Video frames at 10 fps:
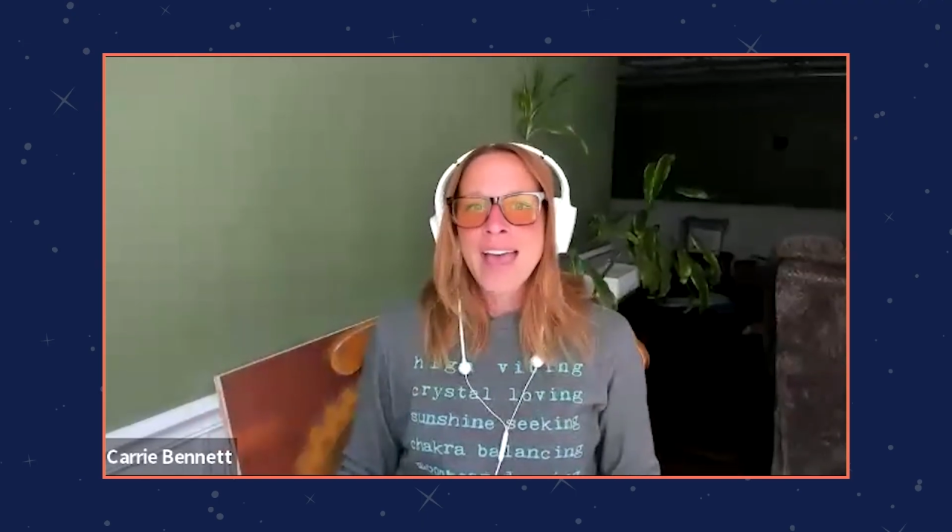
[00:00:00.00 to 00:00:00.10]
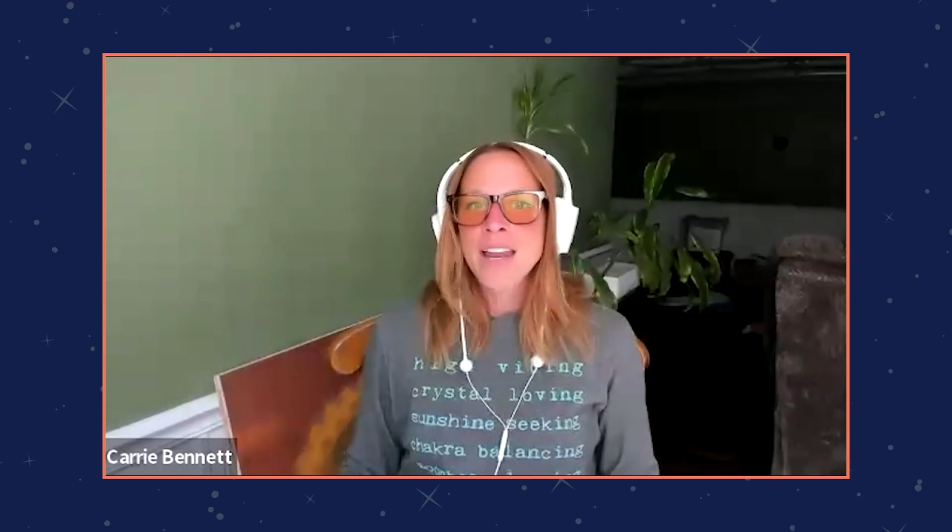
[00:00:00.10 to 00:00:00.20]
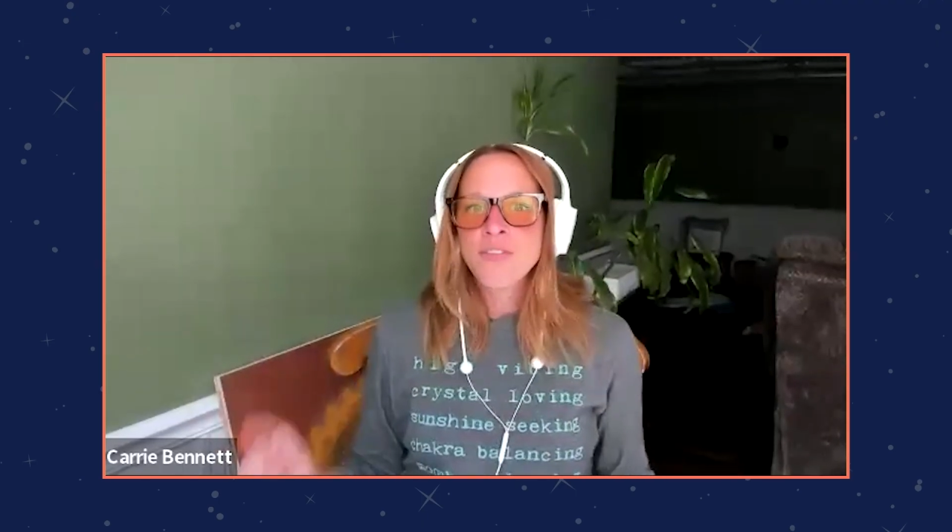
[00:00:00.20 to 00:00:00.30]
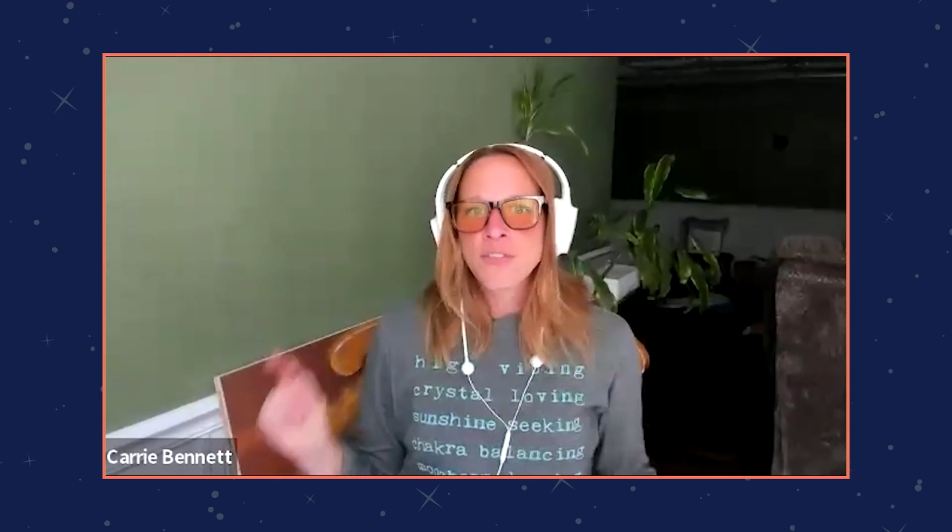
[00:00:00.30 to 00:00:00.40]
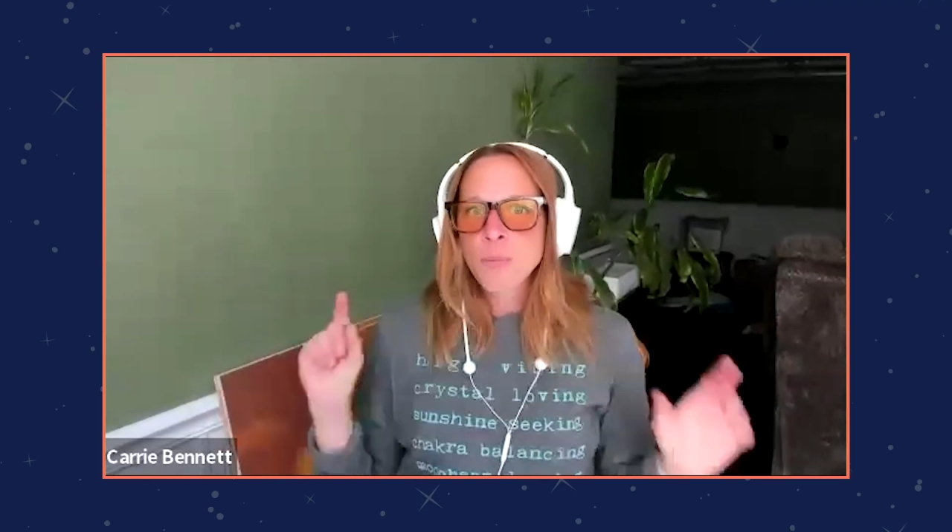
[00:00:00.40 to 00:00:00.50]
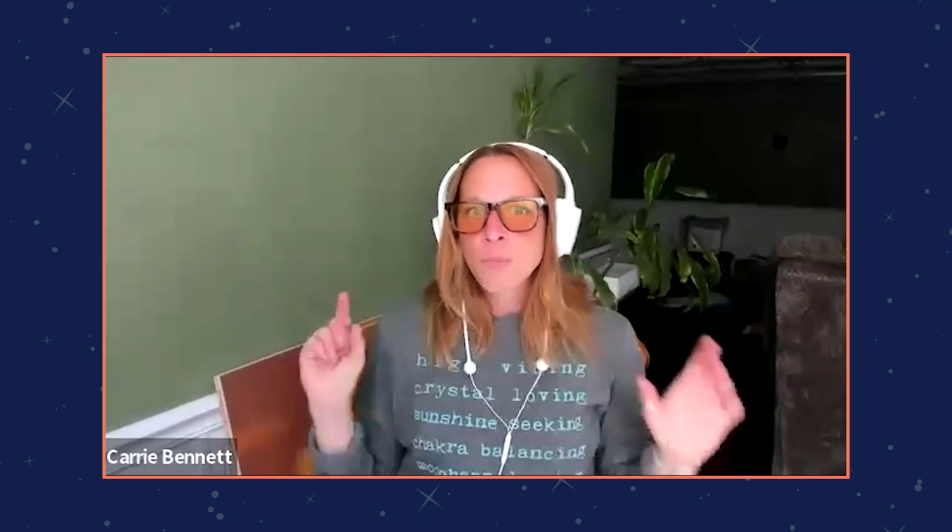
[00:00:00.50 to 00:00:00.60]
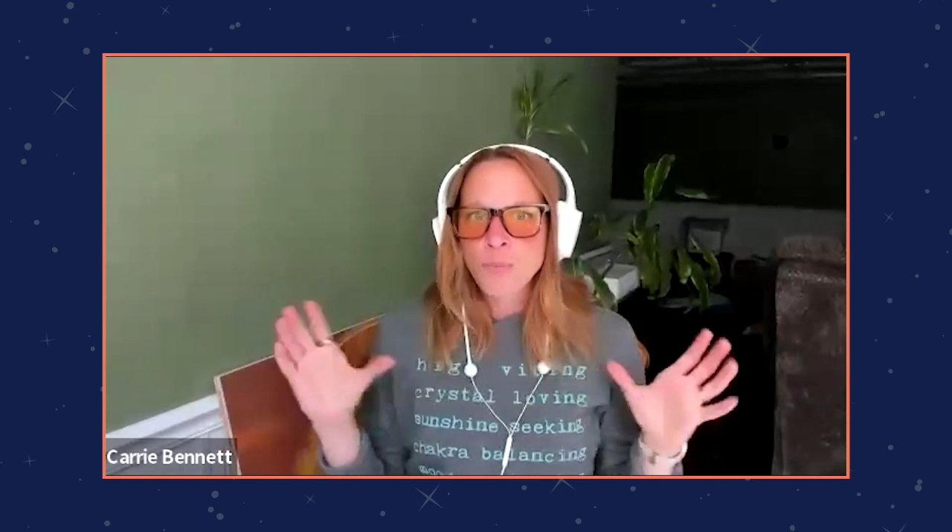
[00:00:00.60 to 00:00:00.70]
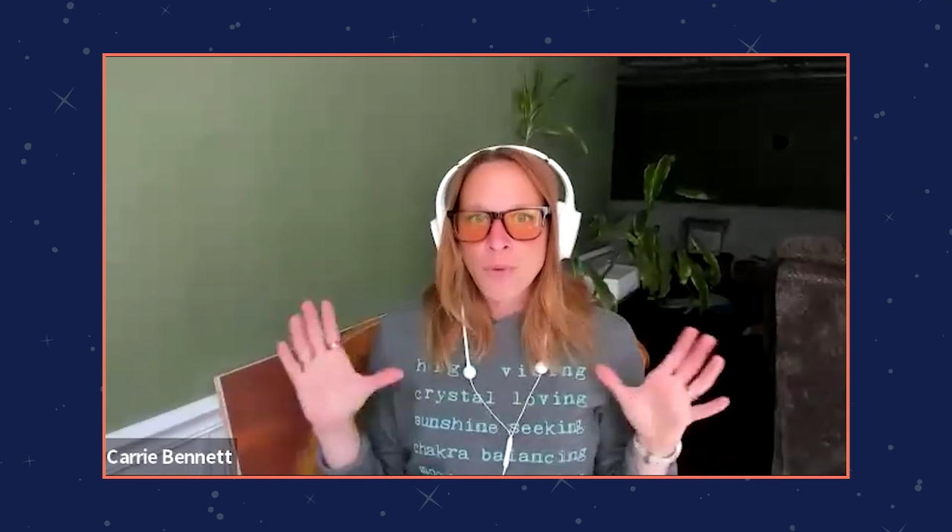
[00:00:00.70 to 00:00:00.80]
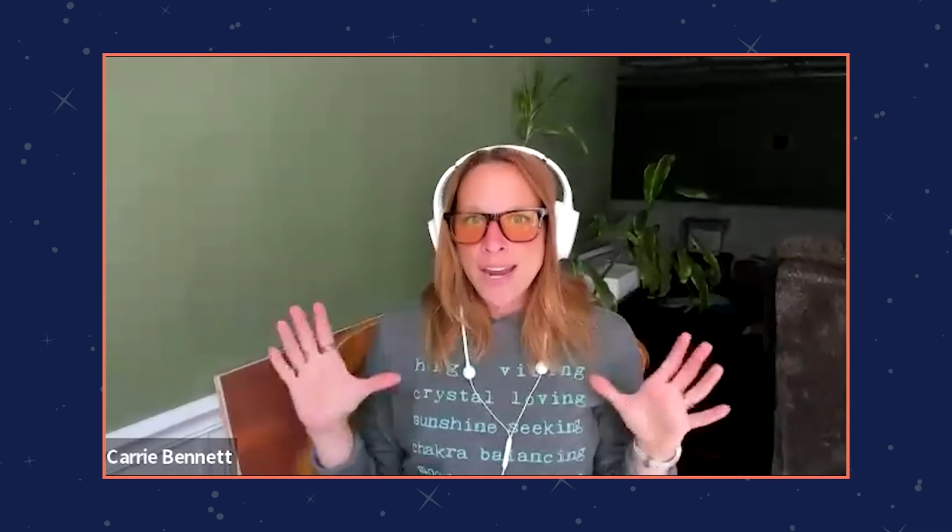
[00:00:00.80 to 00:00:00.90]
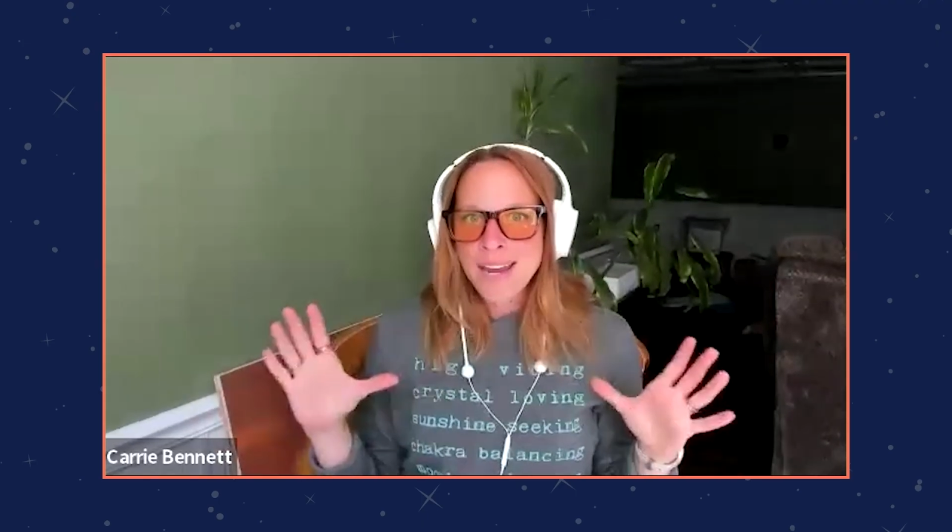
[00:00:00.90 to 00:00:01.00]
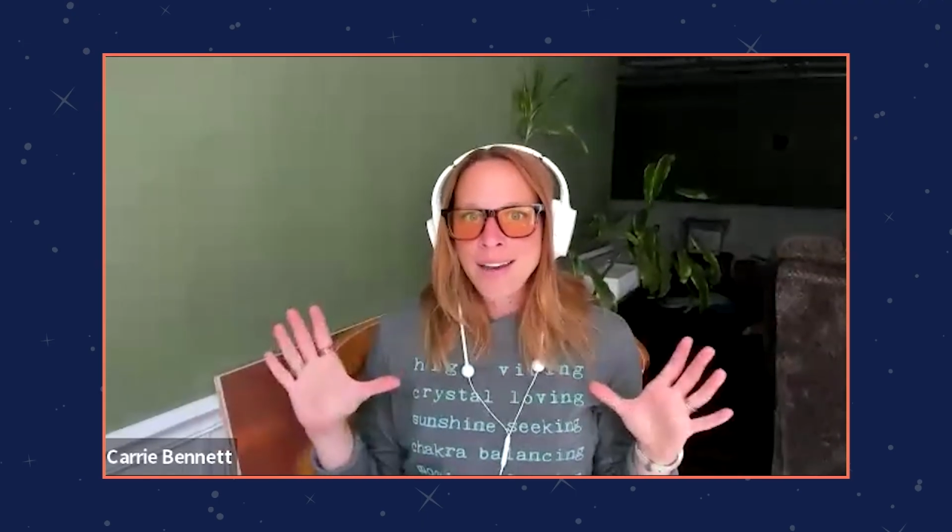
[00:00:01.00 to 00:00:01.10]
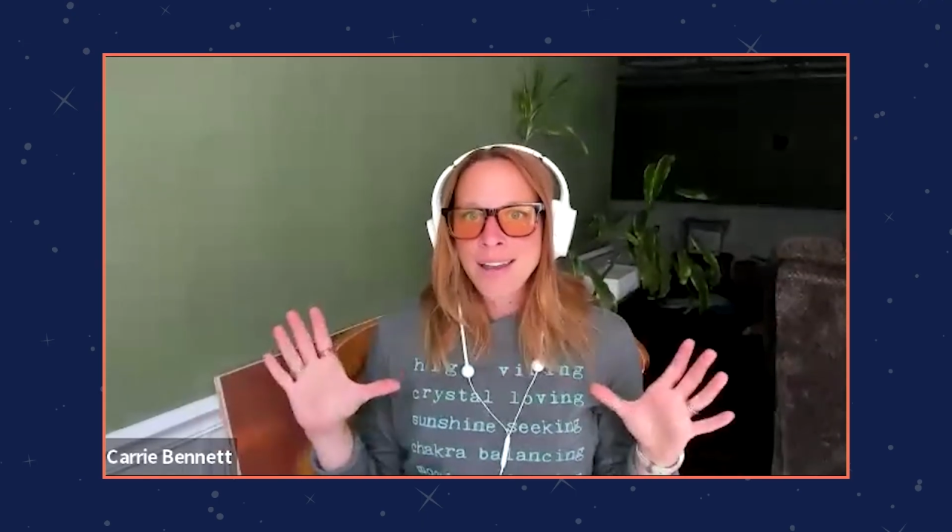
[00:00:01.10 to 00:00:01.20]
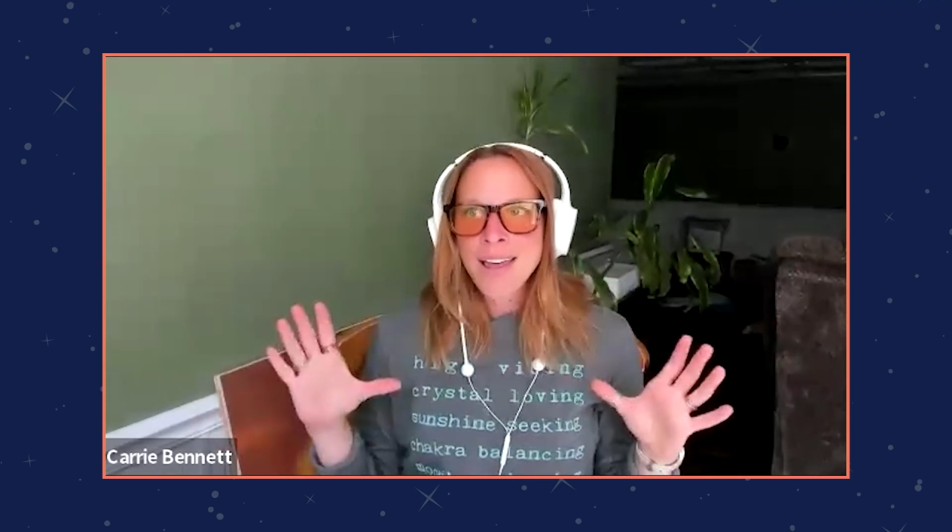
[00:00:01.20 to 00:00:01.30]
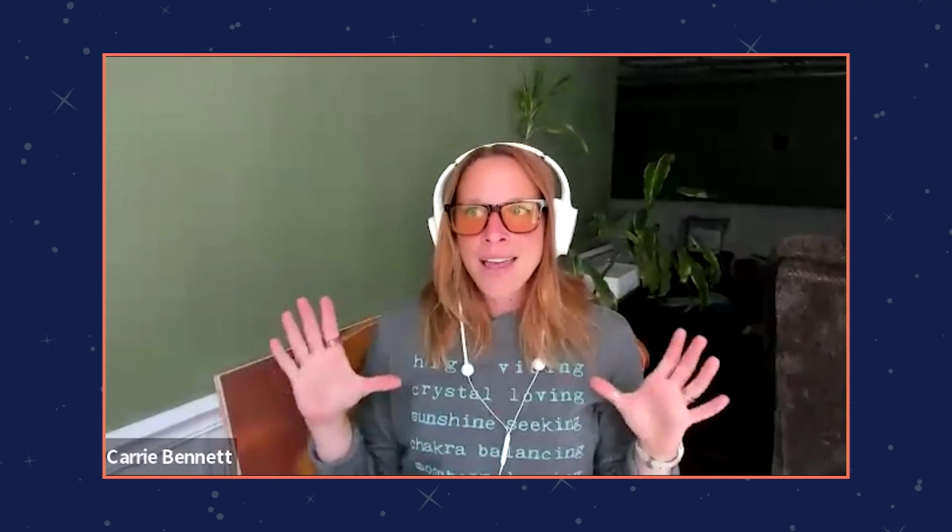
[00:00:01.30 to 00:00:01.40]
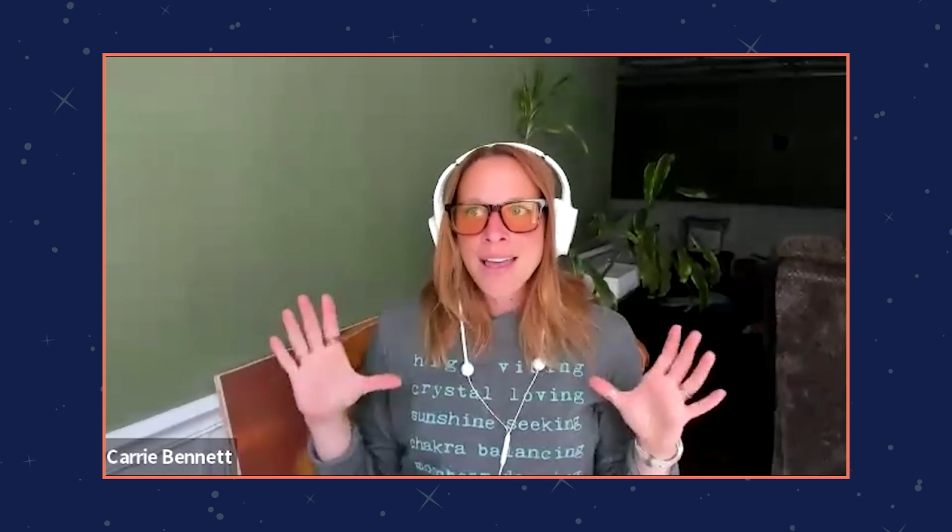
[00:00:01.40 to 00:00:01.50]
And if your brain